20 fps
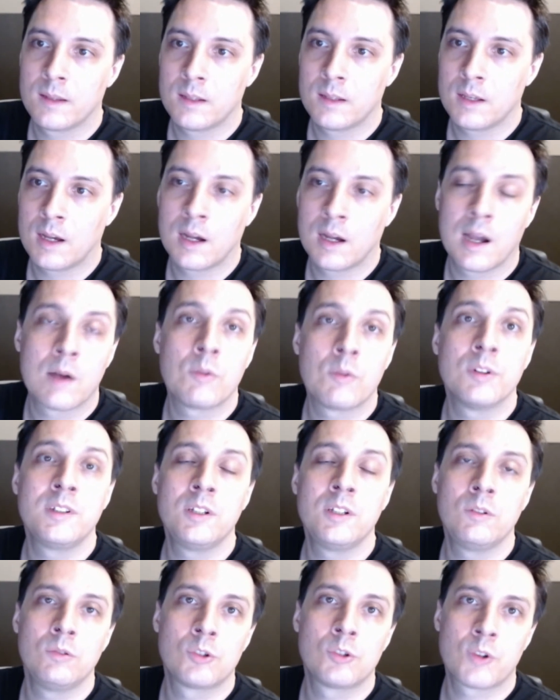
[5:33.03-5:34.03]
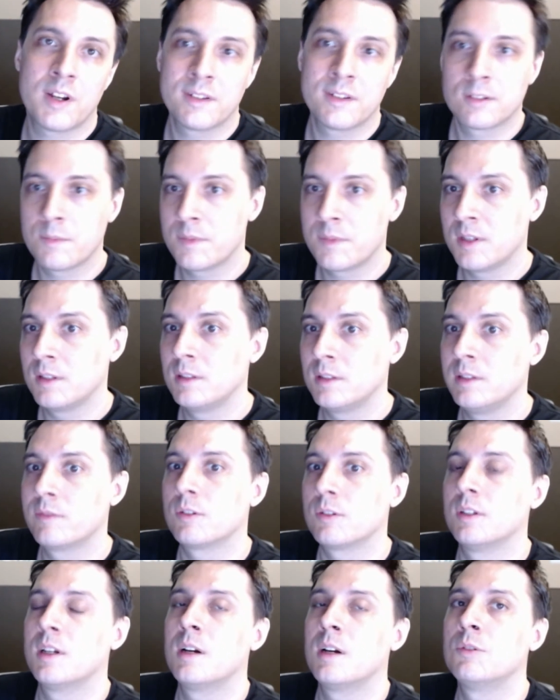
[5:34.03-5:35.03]
I wanted to try something
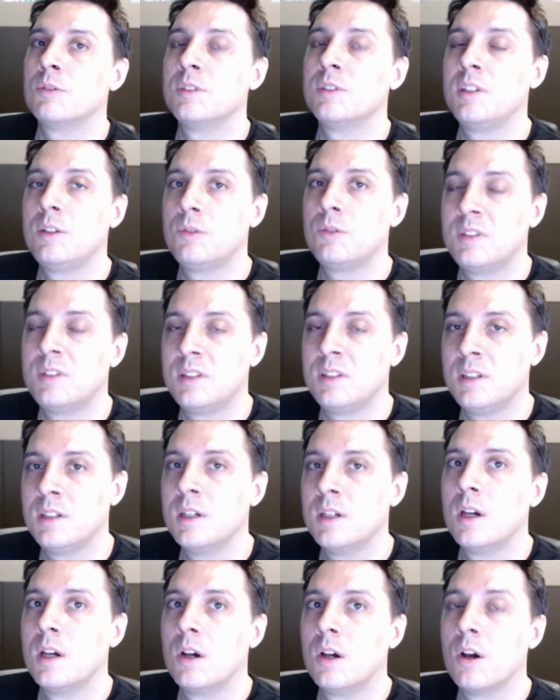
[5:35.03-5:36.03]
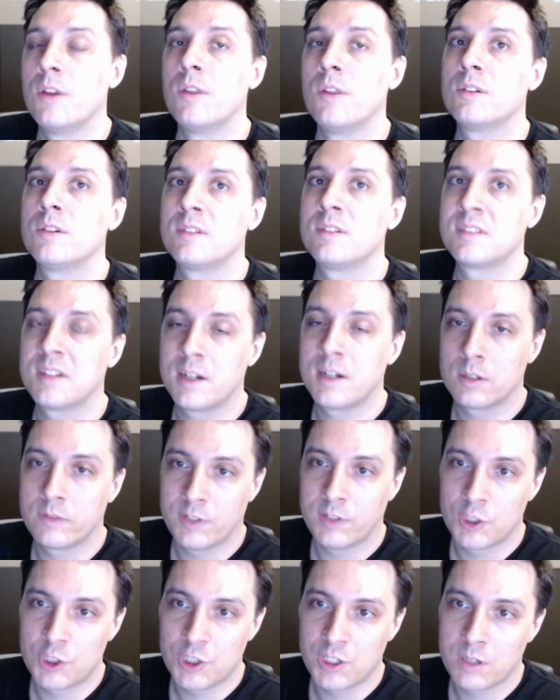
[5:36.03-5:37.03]
different. I wanted to see another side of
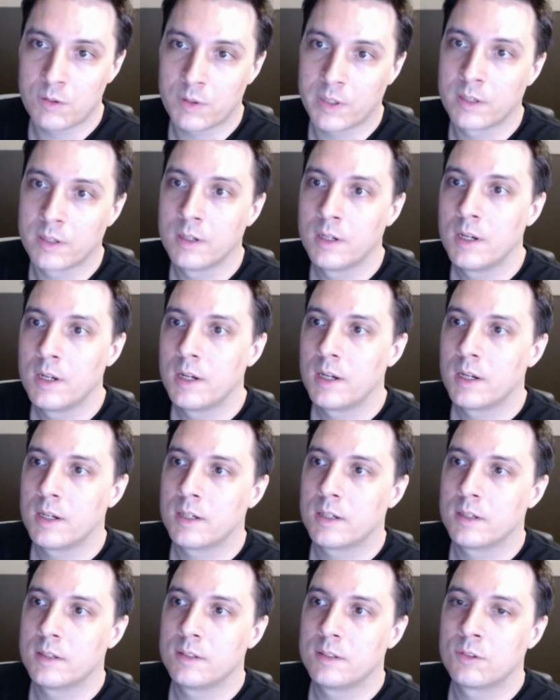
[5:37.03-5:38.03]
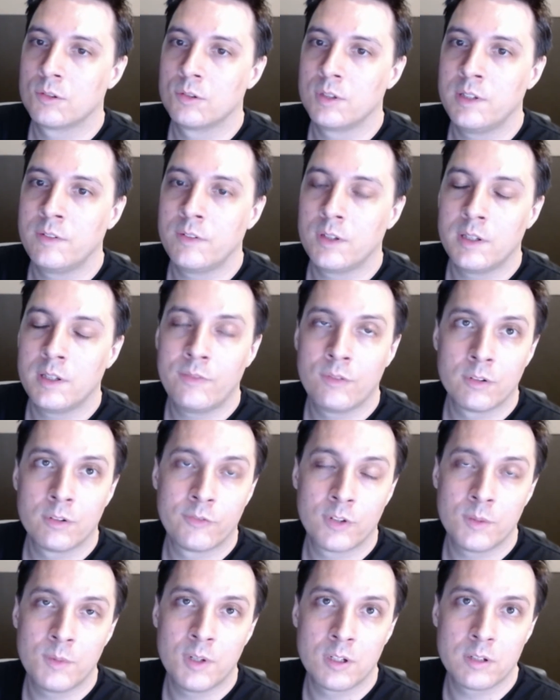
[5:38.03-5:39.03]
engineering. So if you're
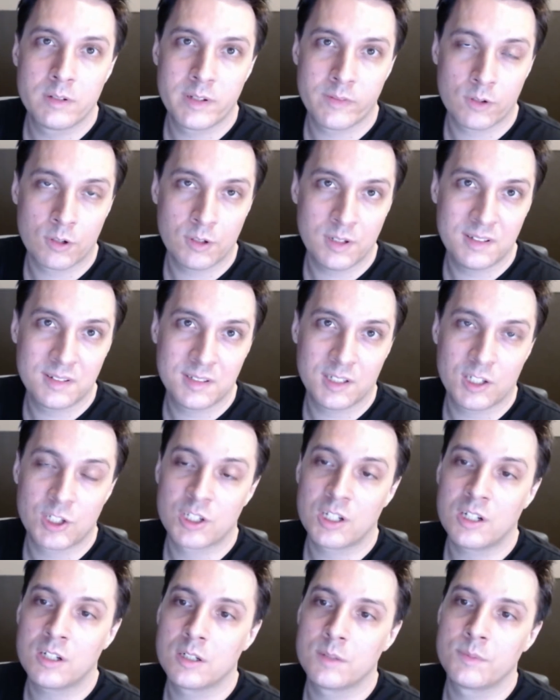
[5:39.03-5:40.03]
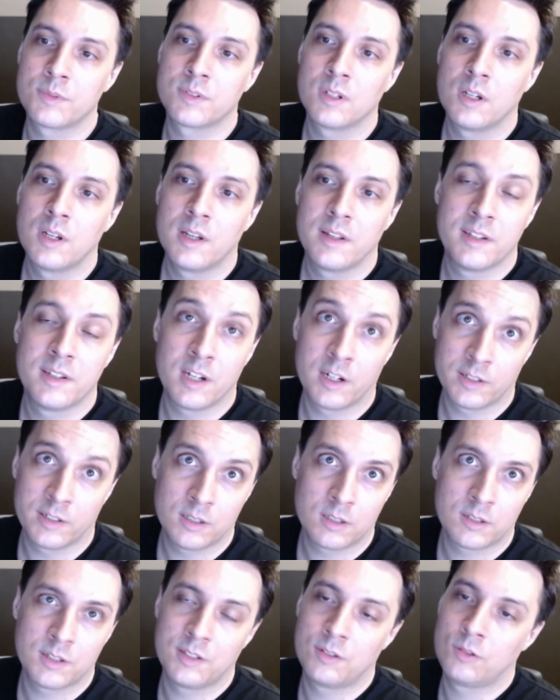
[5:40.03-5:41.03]
familiar with early stage startups, the
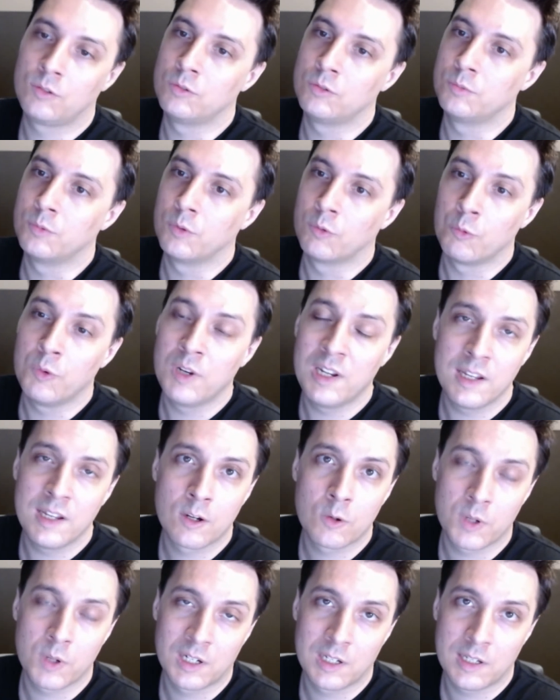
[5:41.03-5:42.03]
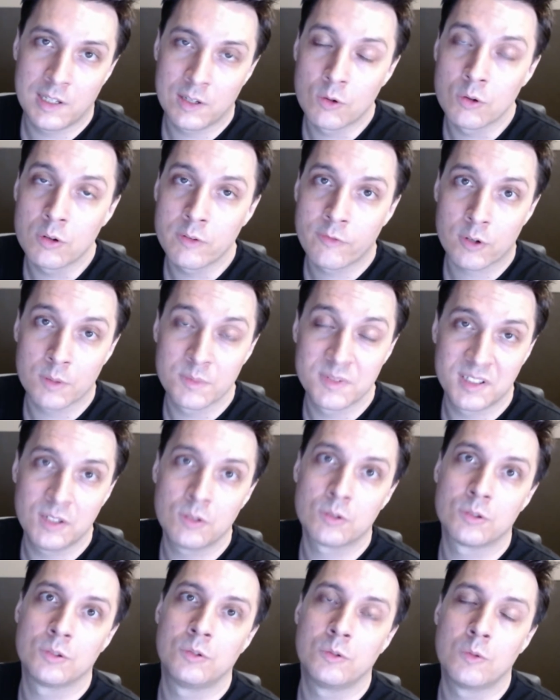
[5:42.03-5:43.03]
idea is to really quickly go from
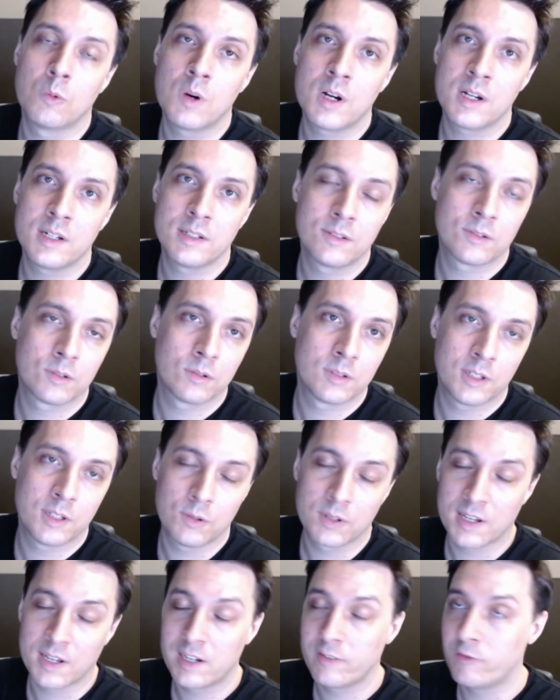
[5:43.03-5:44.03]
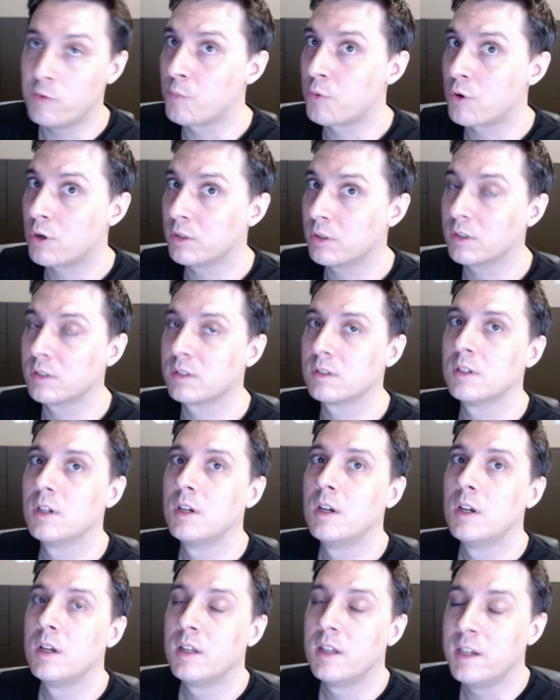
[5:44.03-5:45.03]
0 to 1 so that you can have a product
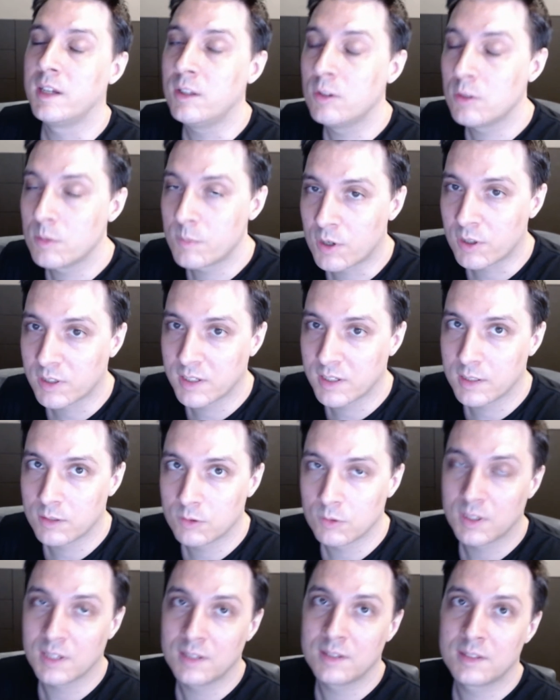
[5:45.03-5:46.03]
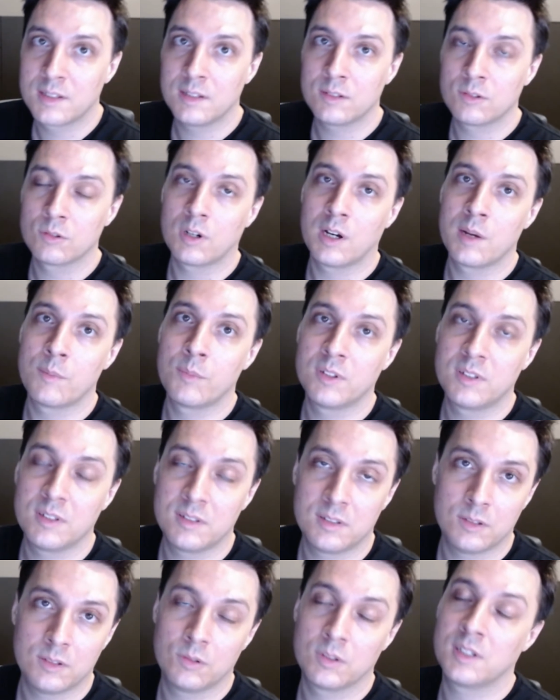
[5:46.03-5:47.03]
in the market. You can test your
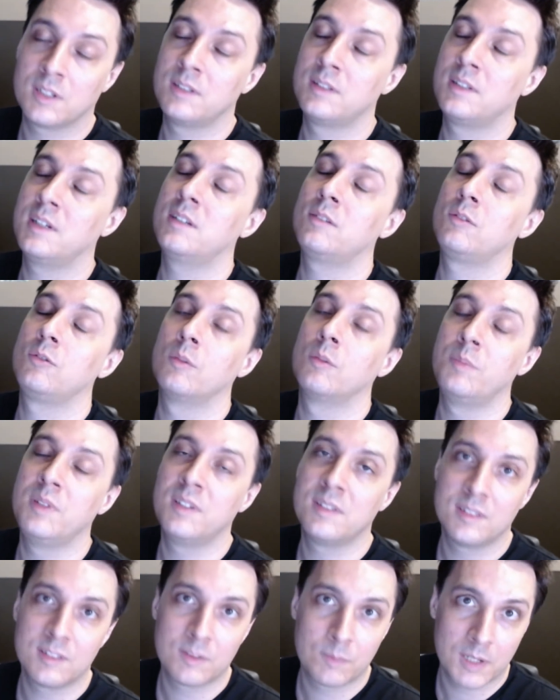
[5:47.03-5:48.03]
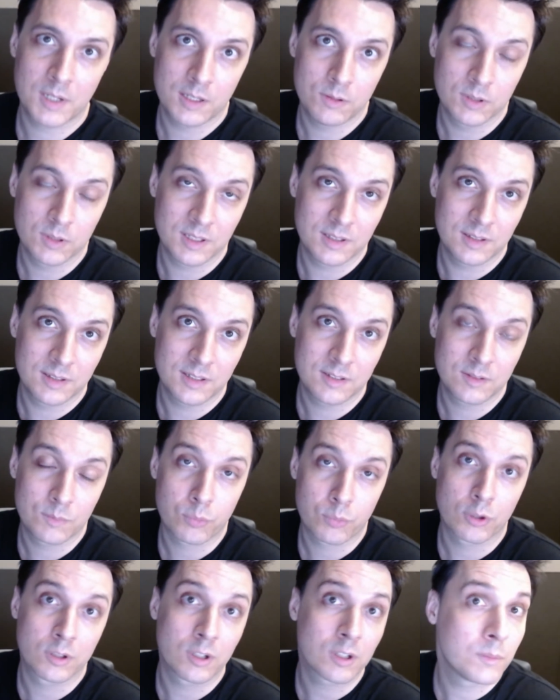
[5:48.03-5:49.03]
hypothesis, you can test your business plan, you can test
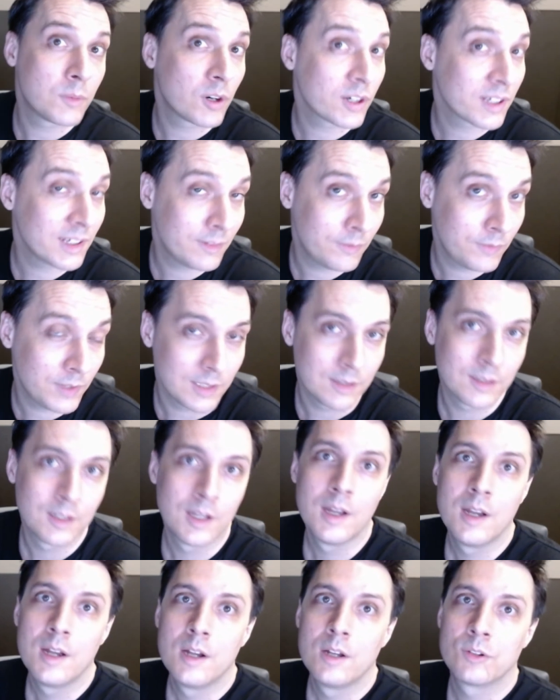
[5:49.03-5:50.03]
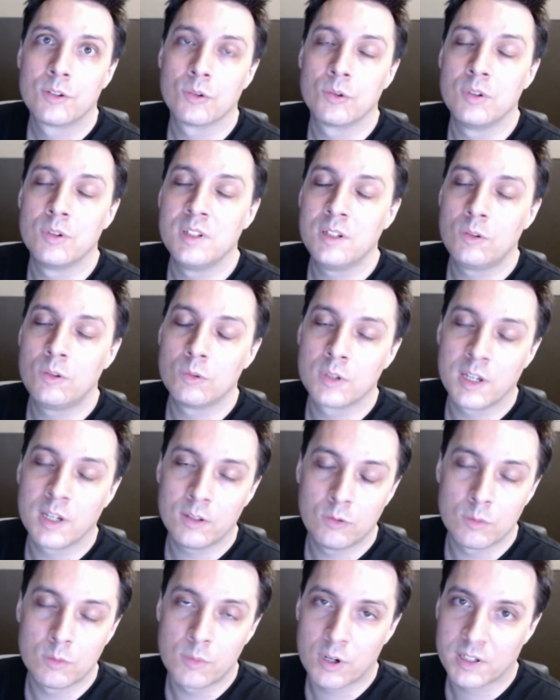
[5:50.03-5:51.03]
product market fit. So you need to get
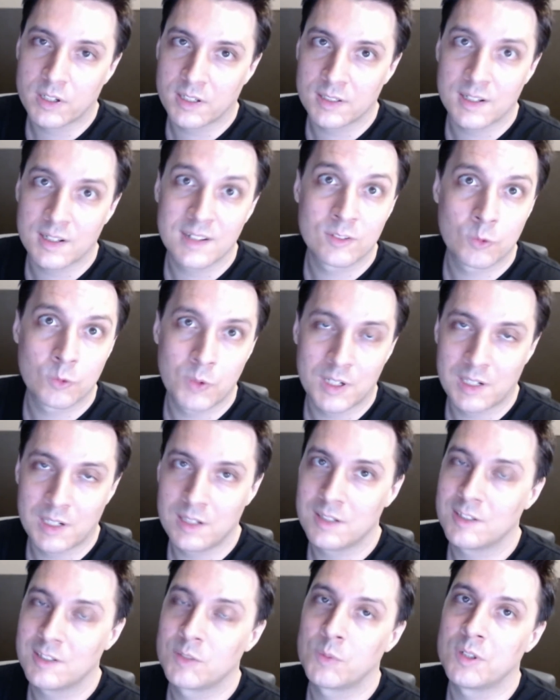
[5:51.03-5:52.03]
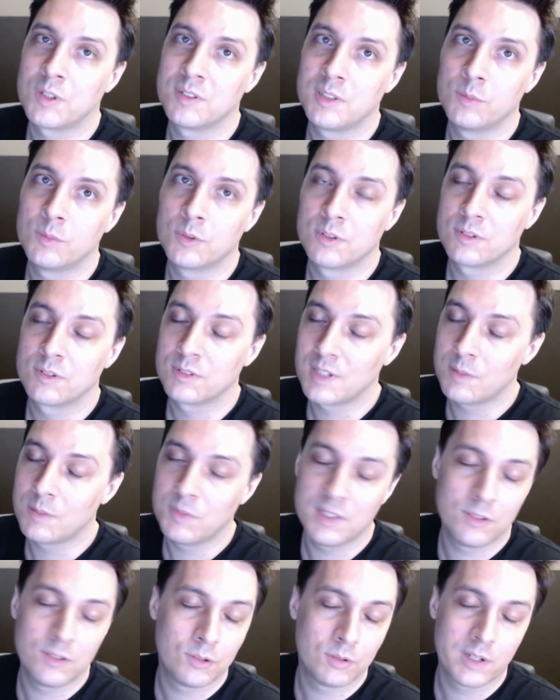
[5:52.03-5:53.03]
to market as quickly as possible. So that
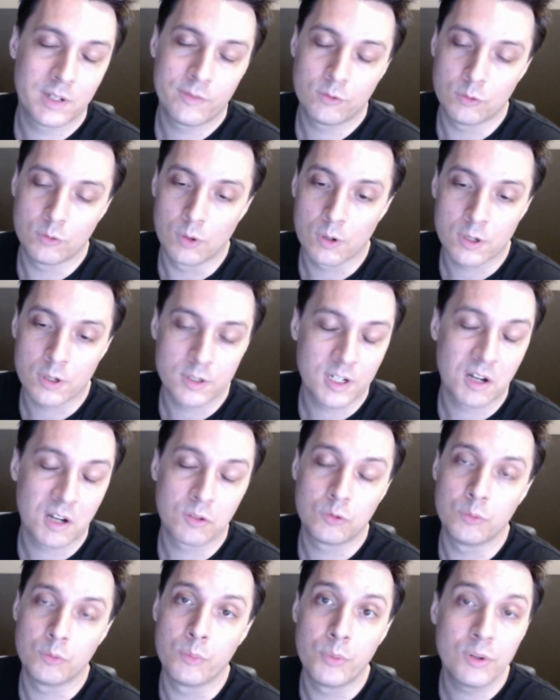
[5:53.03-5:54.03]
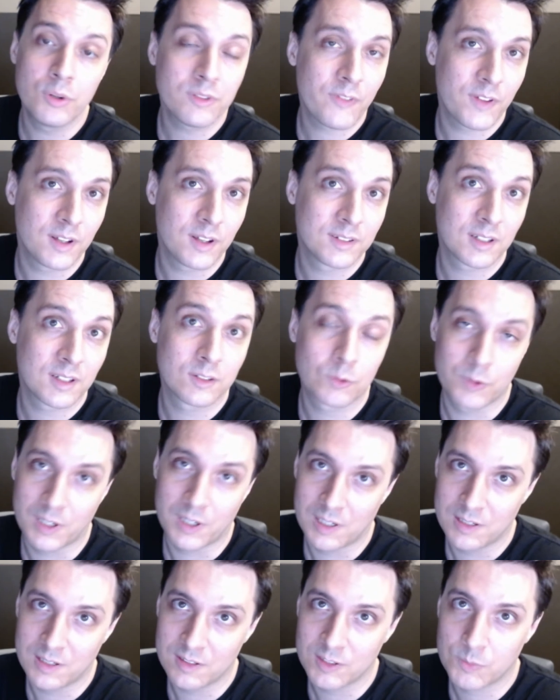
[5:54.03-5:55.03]
means you have to learn how to build things as
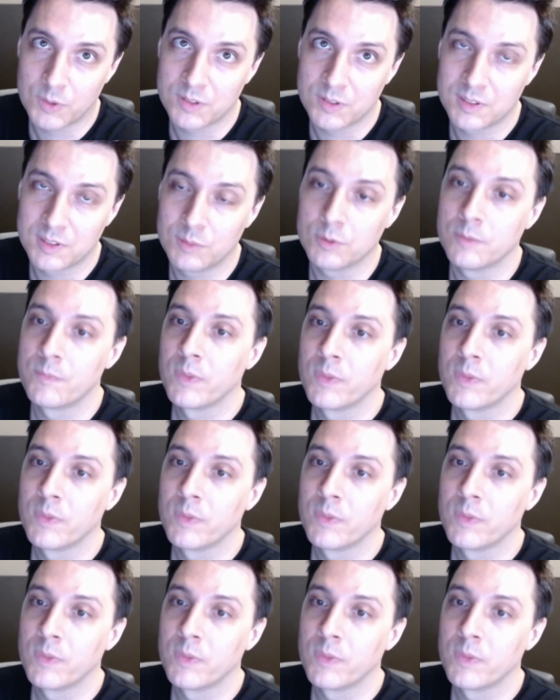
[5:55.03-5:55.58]
quickly as possible.